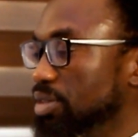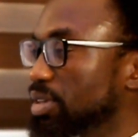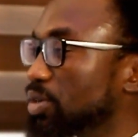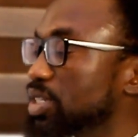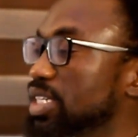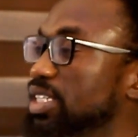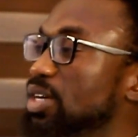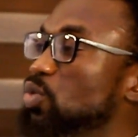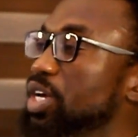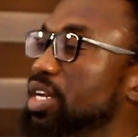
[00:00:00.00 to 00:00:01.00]
Because they
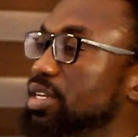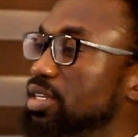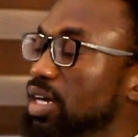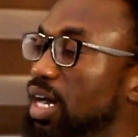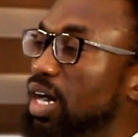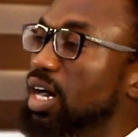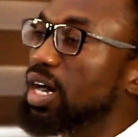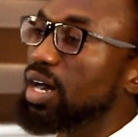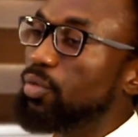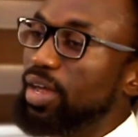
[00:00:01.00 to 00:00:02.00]
started wheeling.
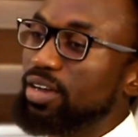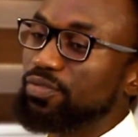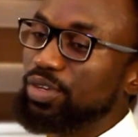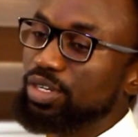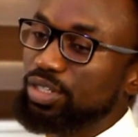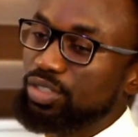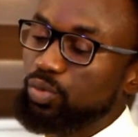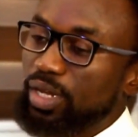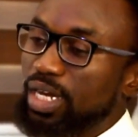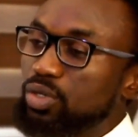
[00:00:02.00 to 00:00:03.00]
We are
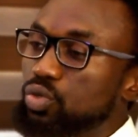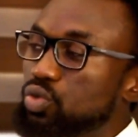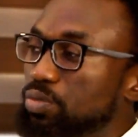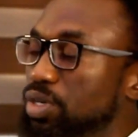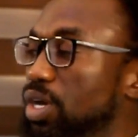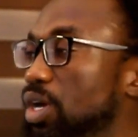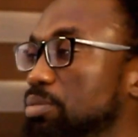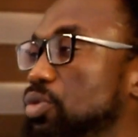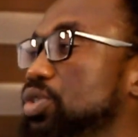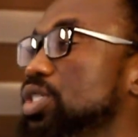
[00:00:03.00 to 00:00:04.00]
finished. We are doomed.
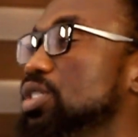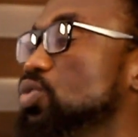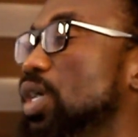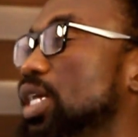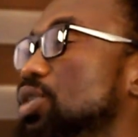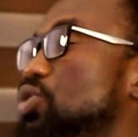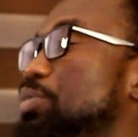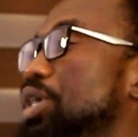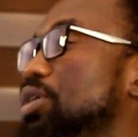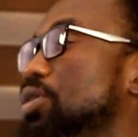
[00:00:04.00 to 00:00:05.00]
Moses, why did
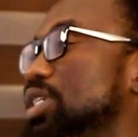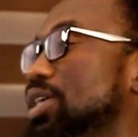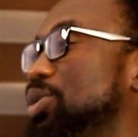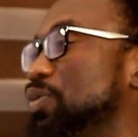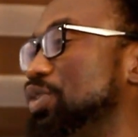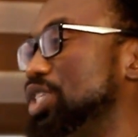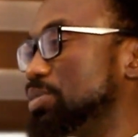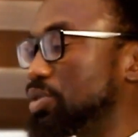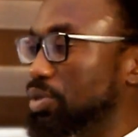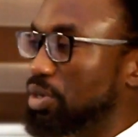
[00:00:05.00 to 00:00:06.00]
you bring us out of
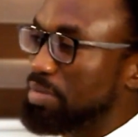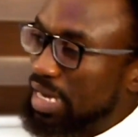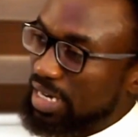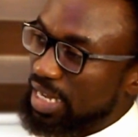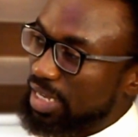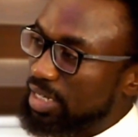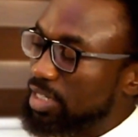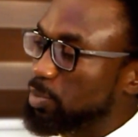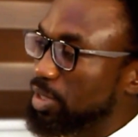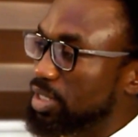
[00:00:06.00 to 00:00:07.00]
Egypt to come and die in
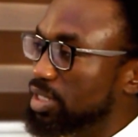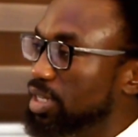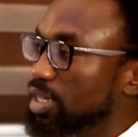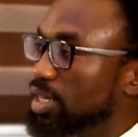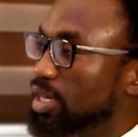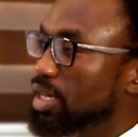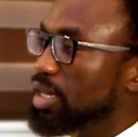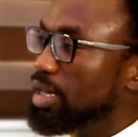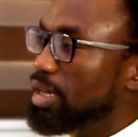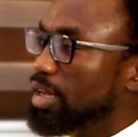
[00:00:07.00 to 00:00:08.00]
this place?
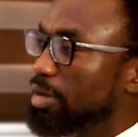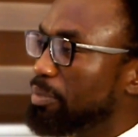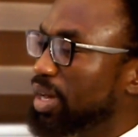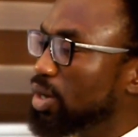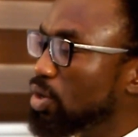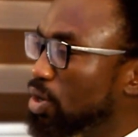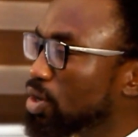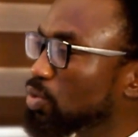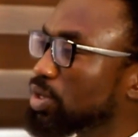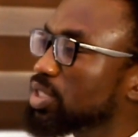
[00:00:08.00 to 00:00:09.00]
But
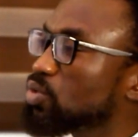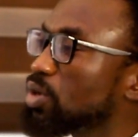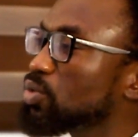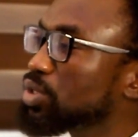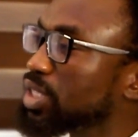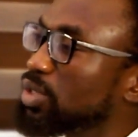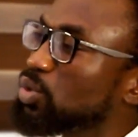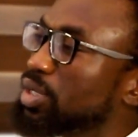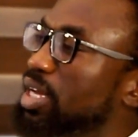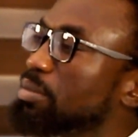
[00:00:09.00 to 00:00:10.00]
God was the one who
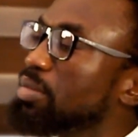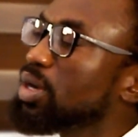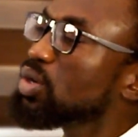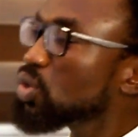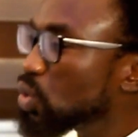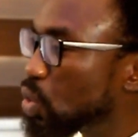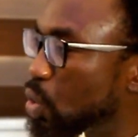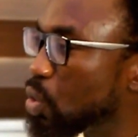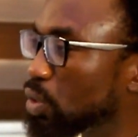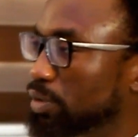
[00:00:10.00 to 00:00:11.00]
said to them,
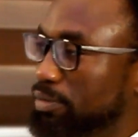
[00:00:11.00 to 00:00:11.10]
go.